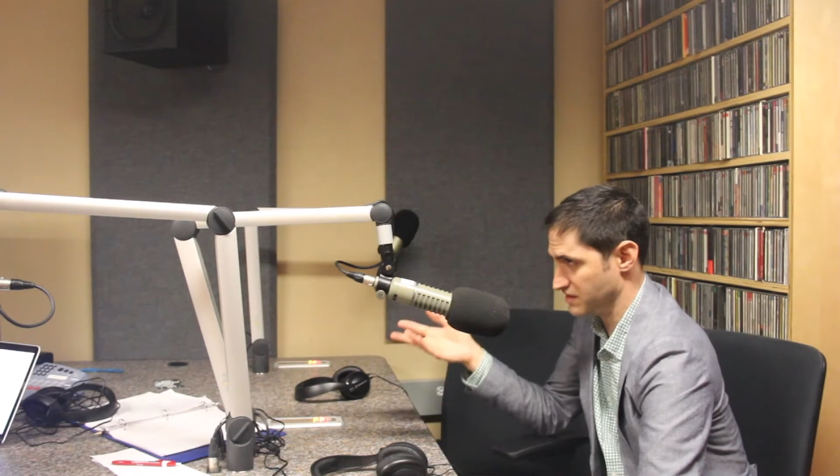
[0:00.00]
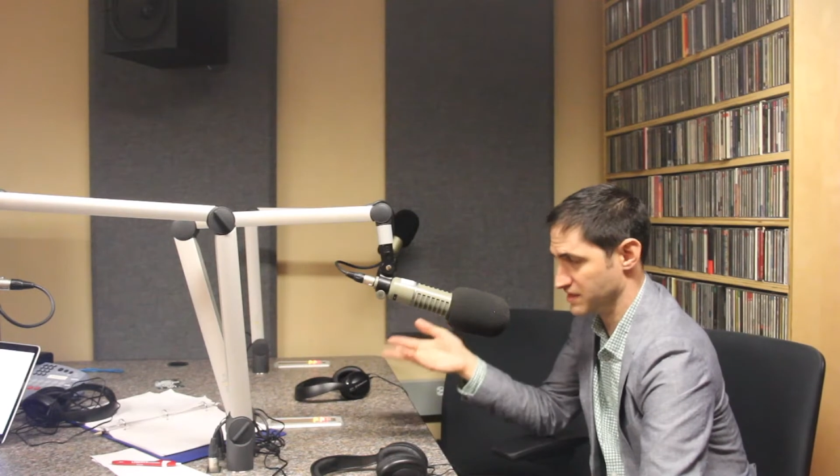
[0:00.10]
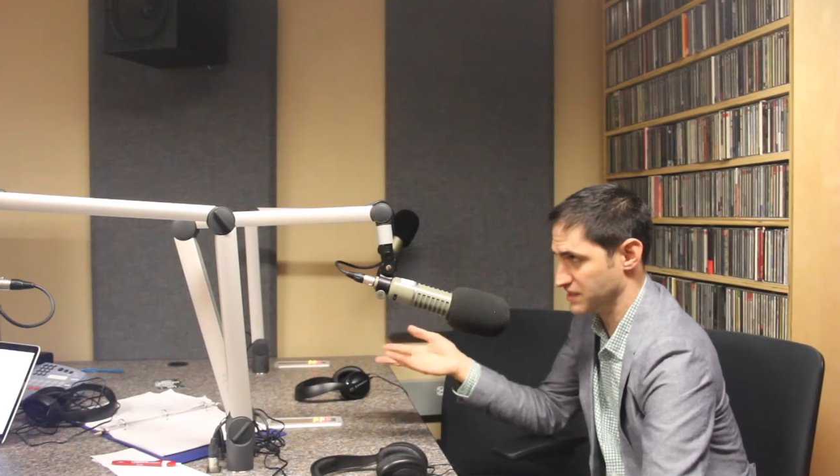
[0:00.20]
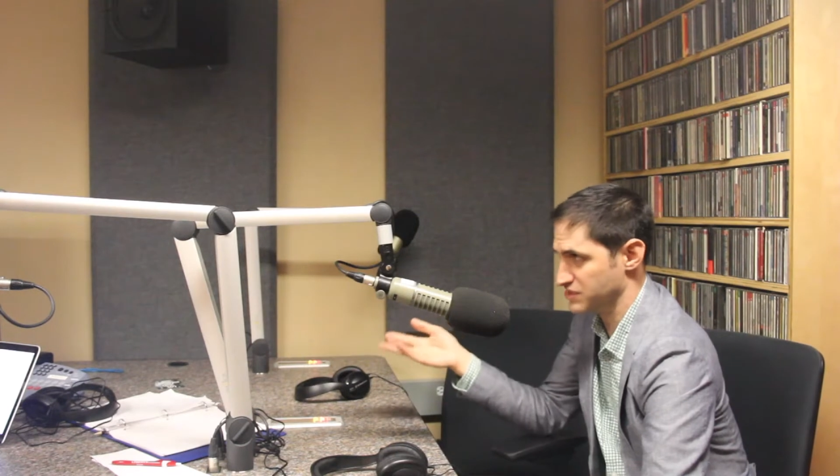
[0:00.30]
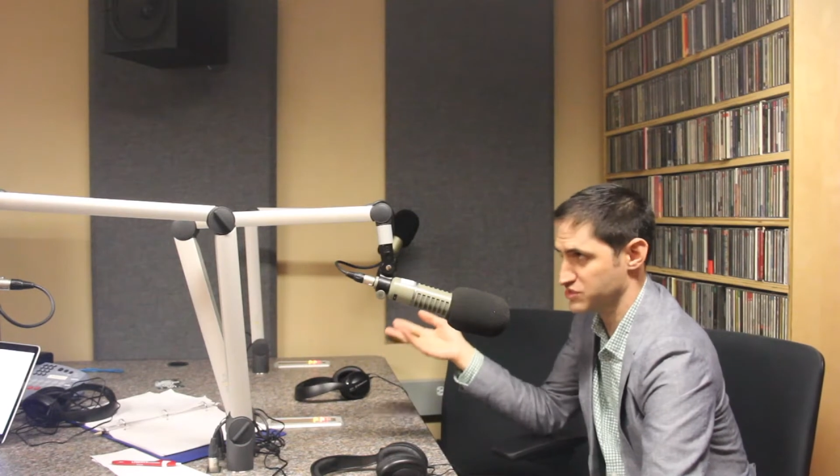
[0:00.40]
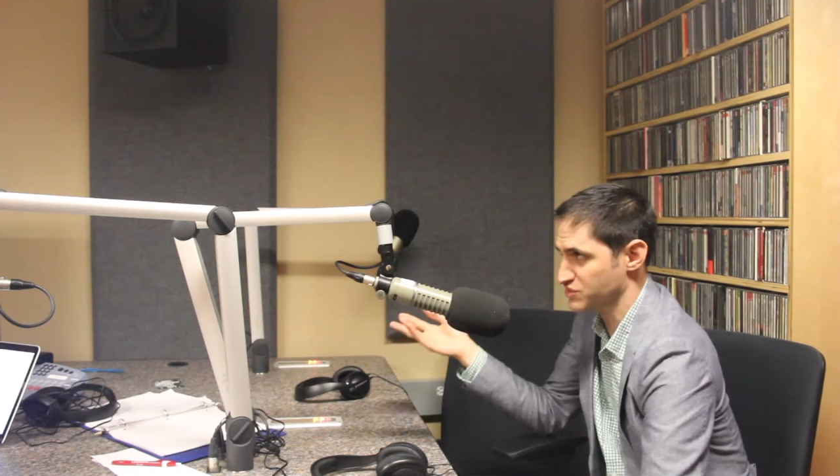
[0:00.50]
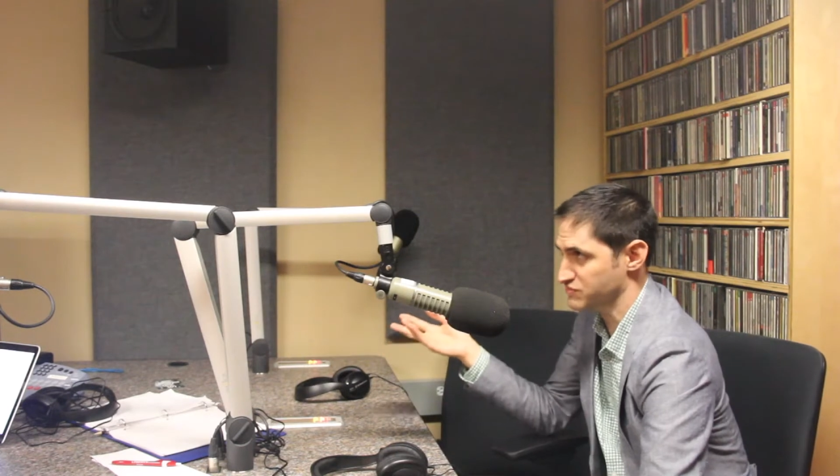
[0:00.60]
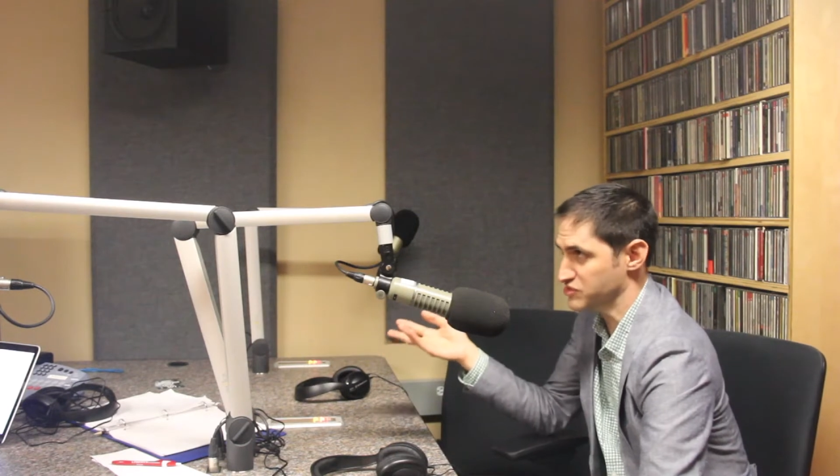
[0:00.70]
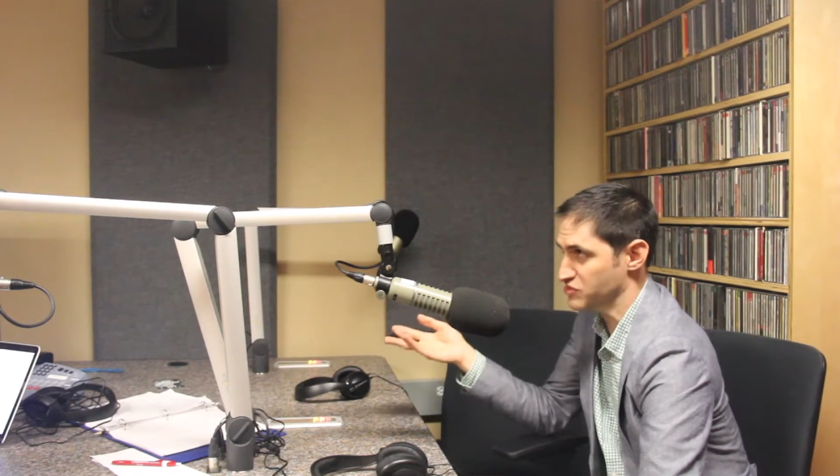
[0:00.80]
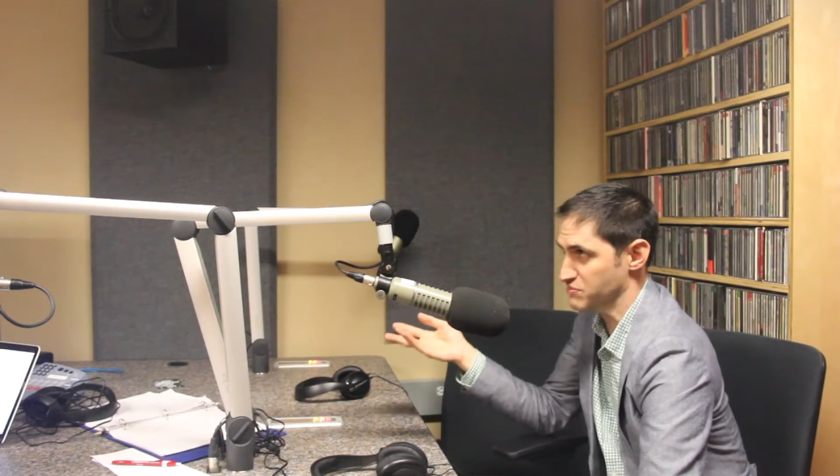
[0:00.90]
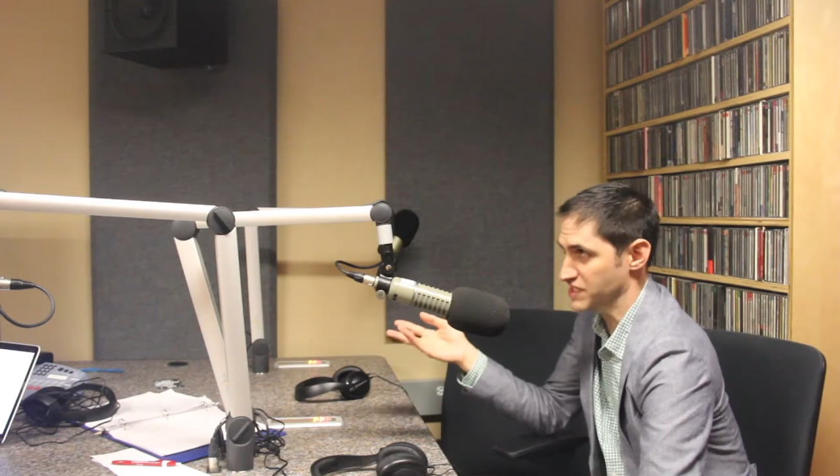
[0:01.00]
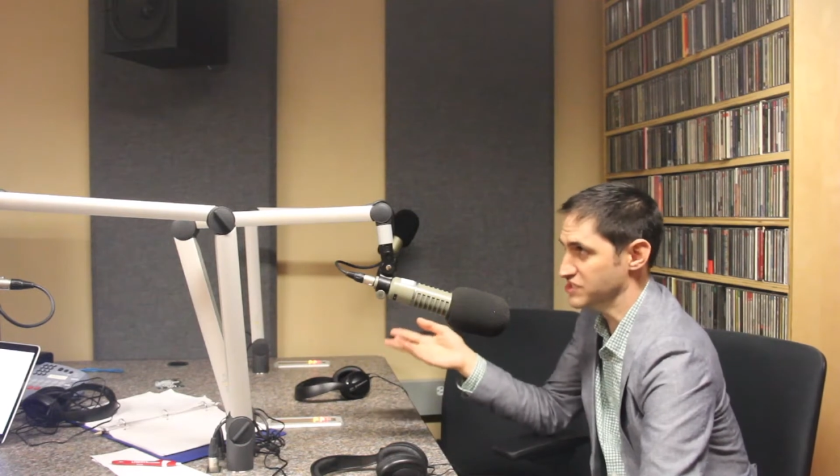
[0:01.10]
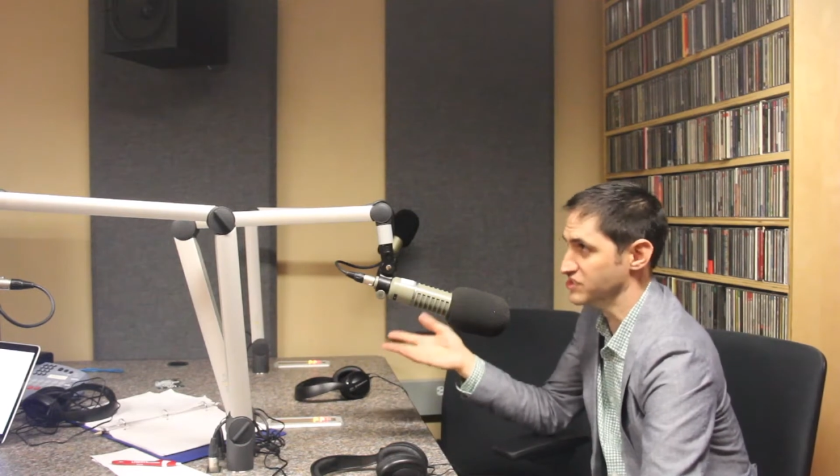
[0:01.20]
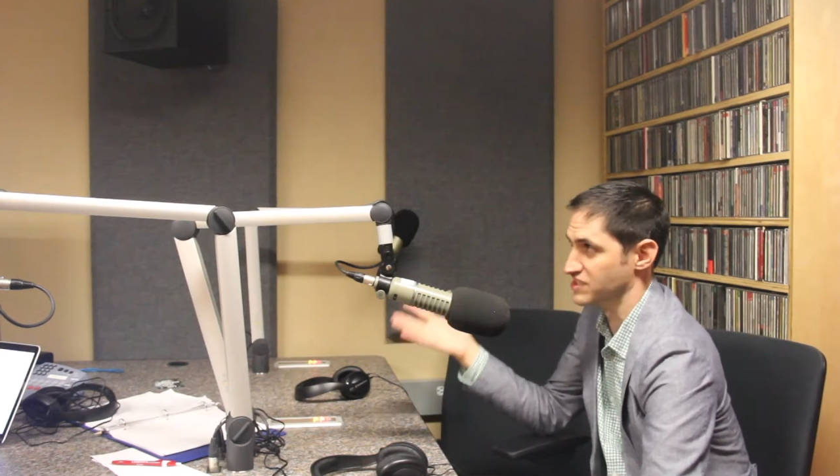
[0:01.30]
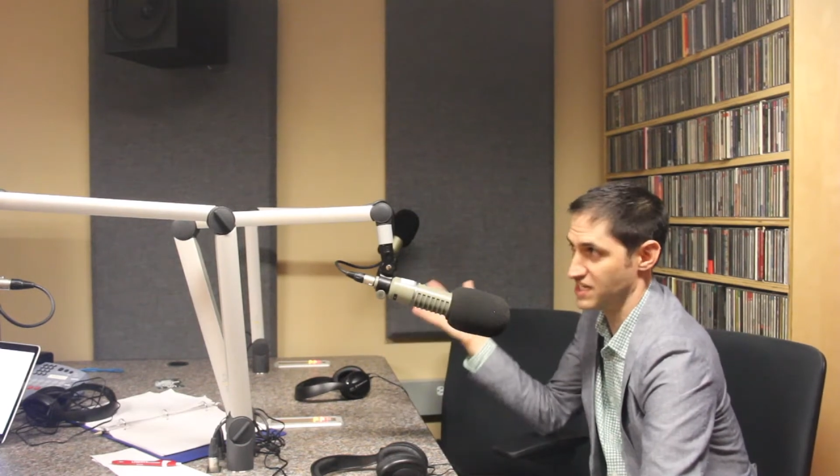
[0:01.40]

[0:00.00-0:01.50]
like issue of discrimination,